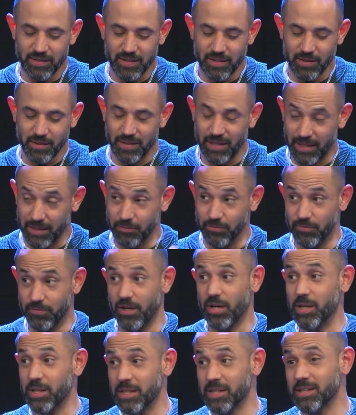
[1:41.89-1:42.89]
the like
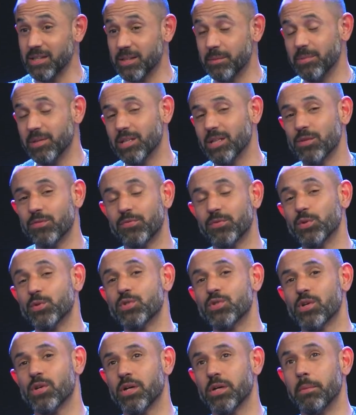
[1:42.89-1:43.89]
very immediate future